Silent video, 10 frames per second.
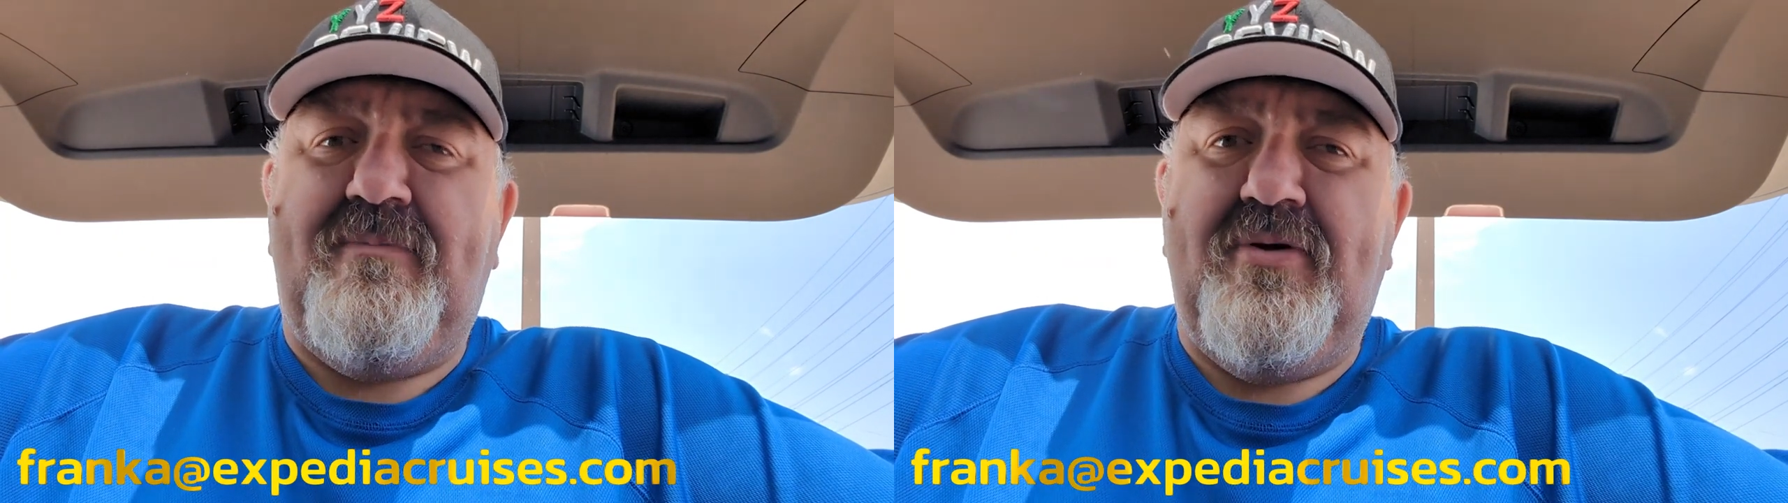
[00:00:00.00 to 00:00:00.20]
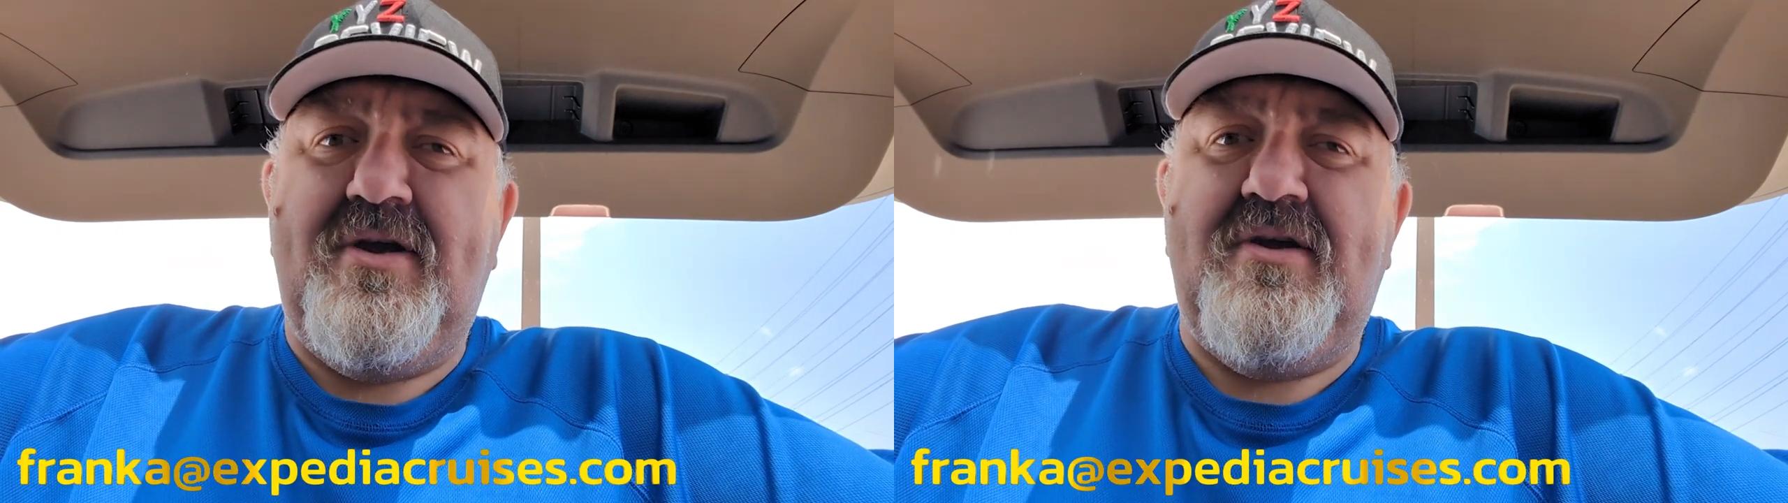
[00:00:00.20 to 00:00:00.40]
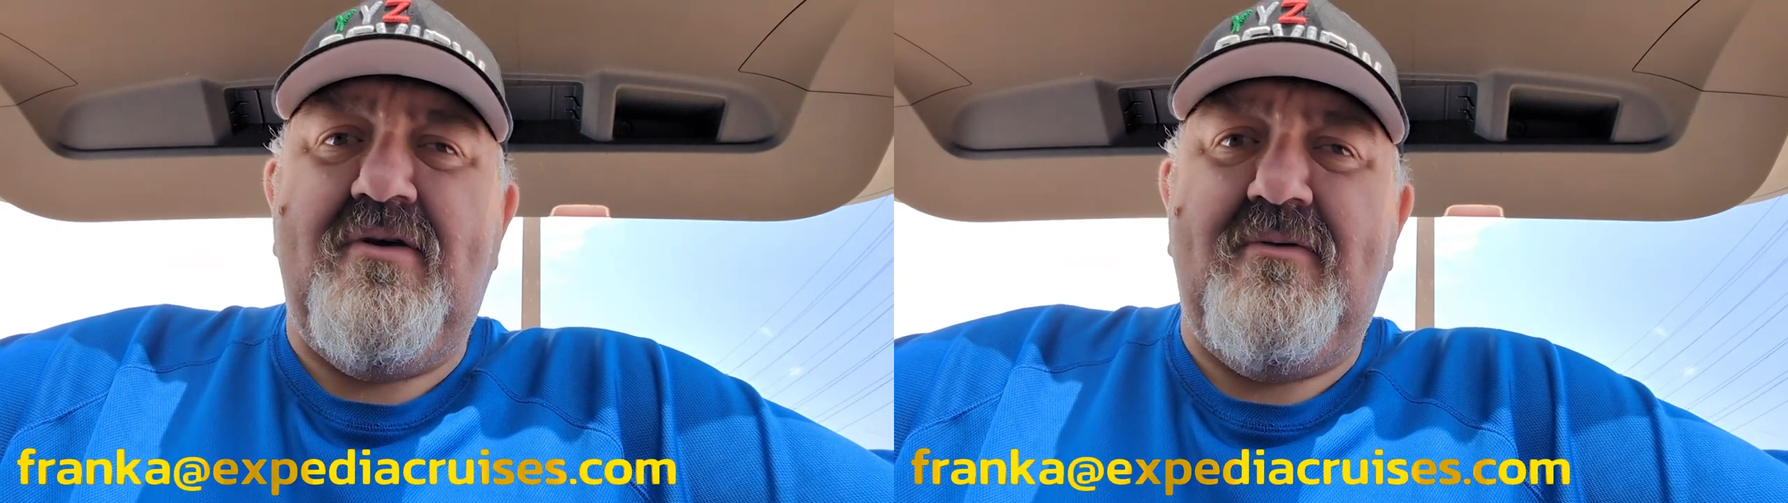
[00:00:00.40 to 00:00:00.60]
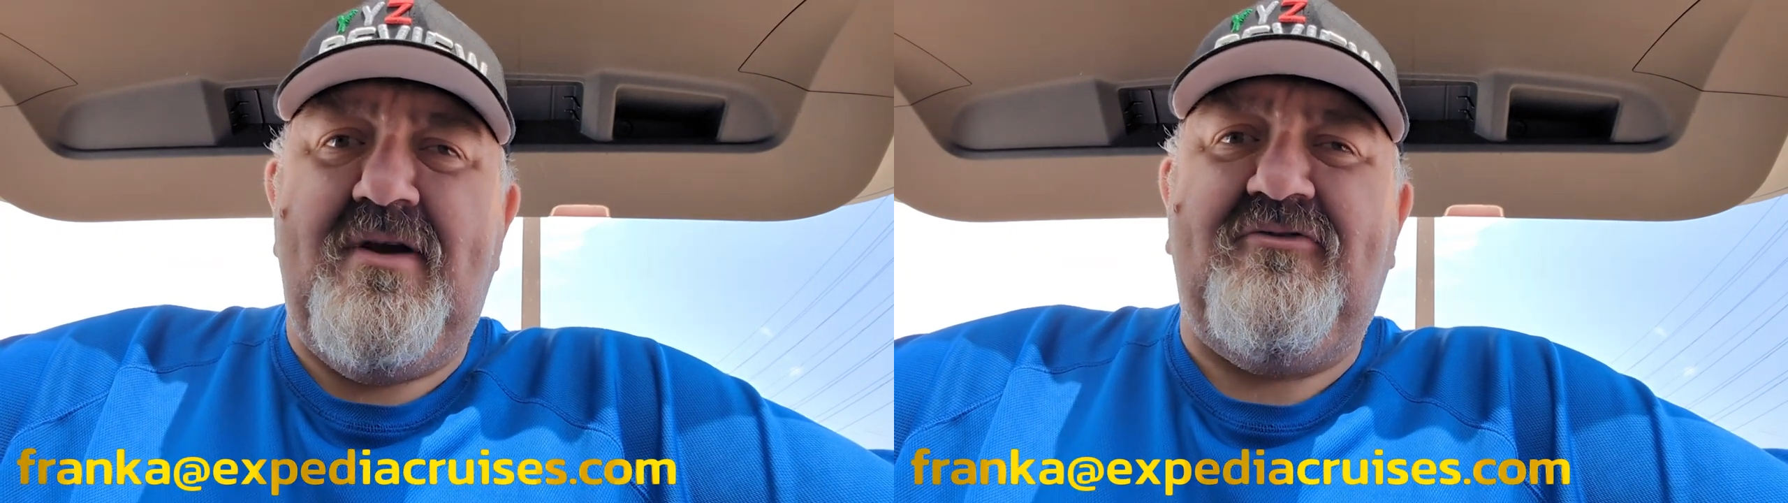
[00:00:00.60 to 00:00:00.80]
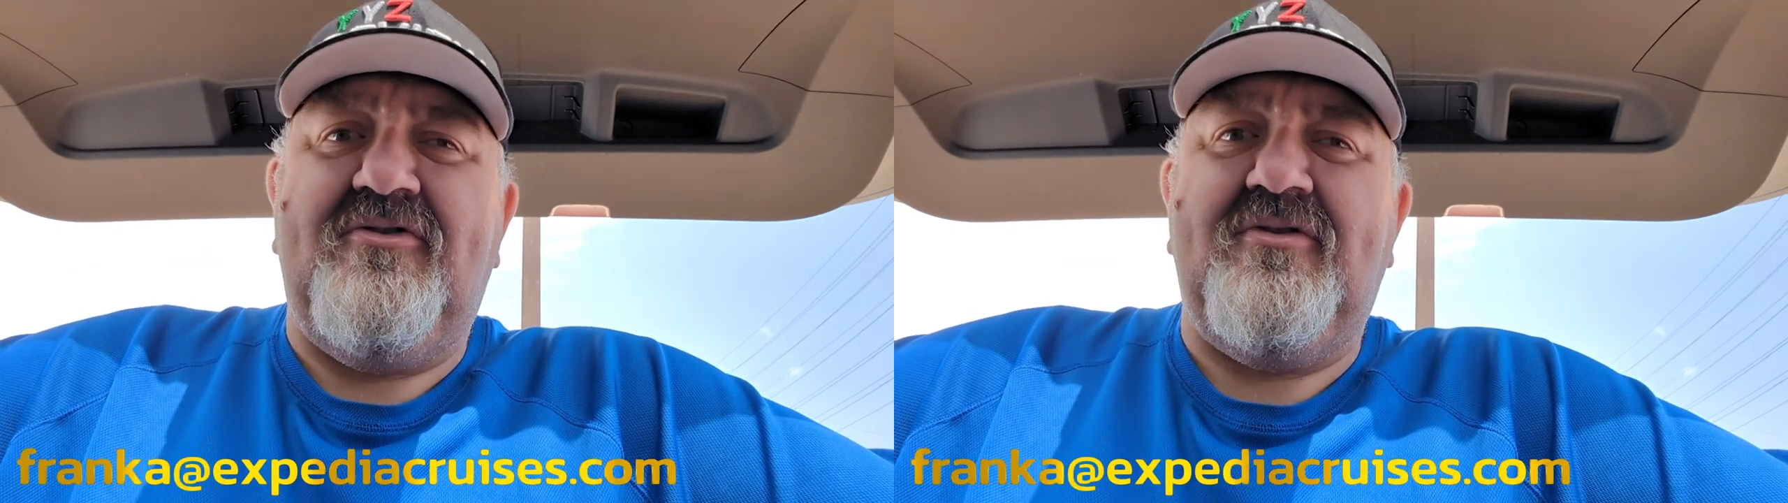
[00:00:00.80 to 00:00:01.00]
put your
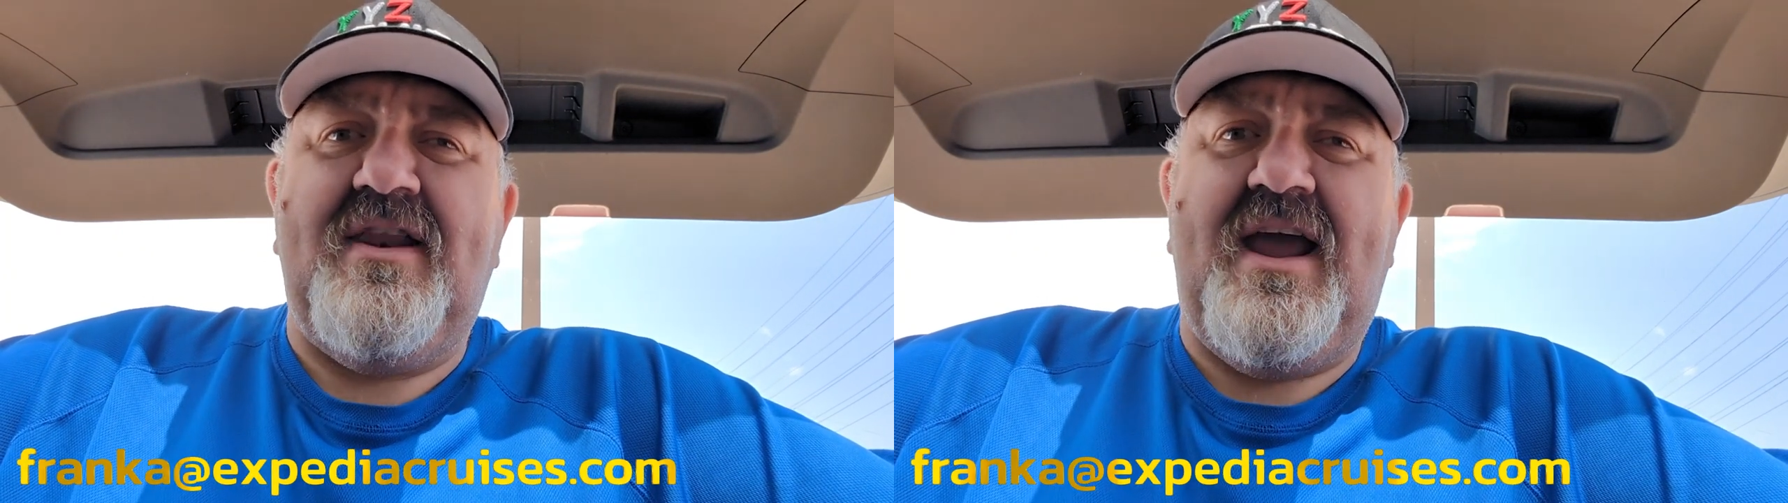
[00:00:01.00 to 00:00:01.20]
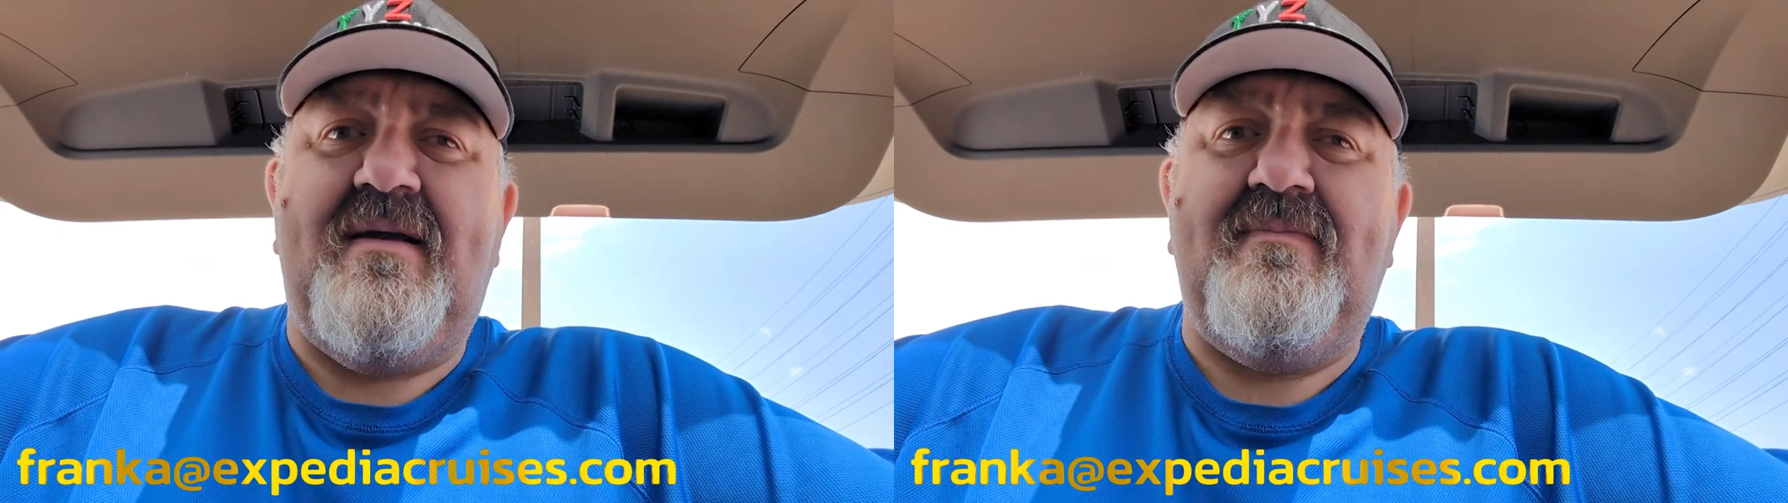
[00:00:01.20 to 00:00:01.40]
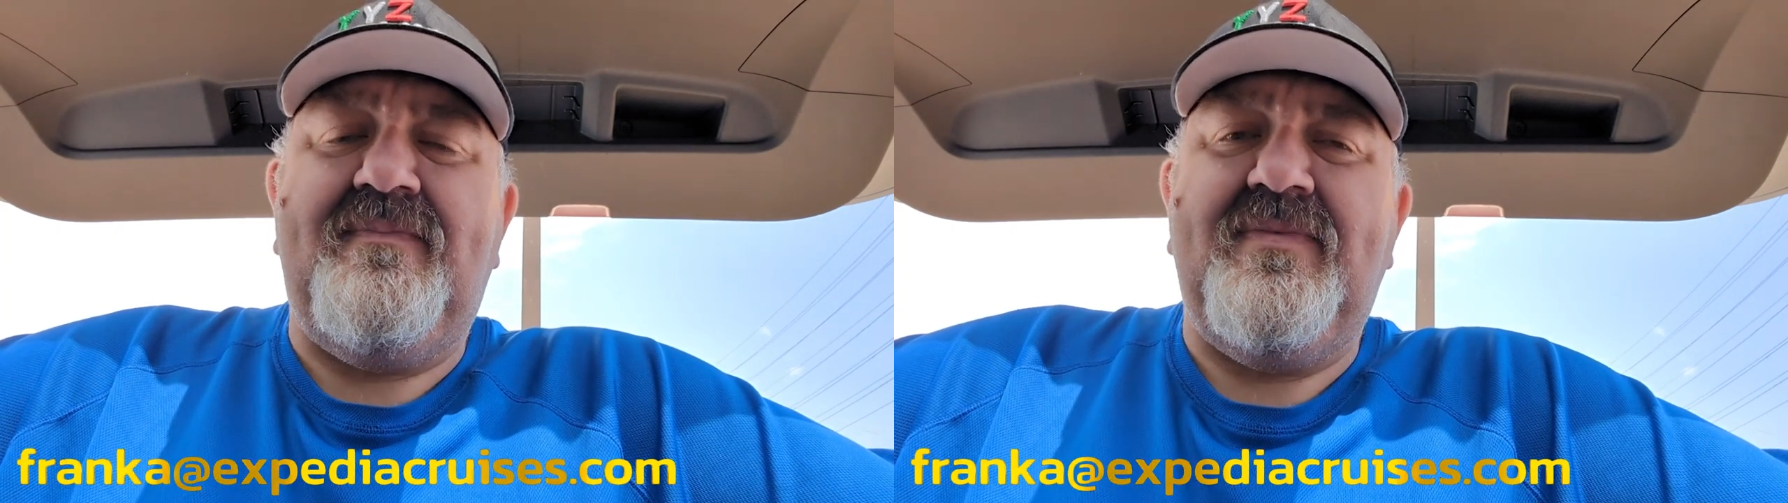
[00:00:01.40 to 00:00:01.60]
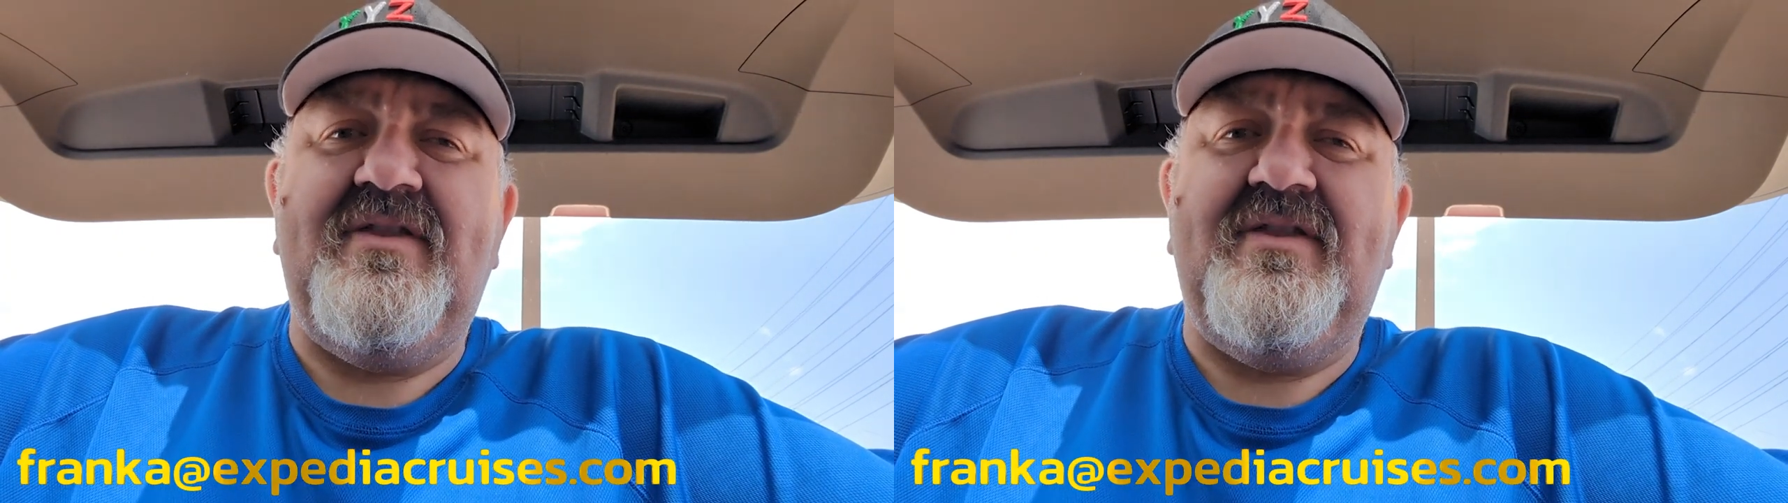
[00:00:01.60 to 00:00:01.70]
original name,